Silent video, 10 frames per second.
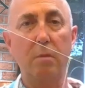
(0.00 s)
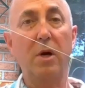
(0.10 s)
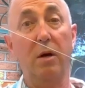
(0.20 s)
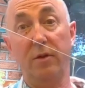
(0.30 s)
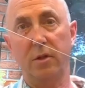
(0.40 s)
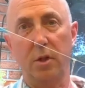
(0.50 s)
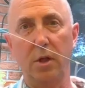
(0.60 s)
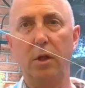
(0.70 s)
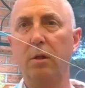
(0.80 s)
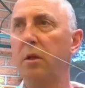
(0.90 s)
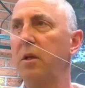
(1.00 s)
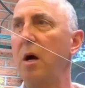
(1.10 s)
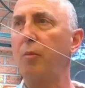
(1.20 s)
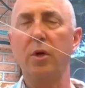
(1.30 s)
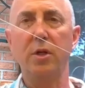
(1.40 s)
obviously.
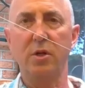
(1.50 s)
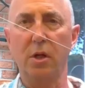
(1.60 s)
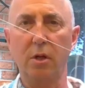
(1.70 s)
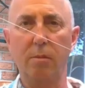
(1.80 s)
Top one is a little bit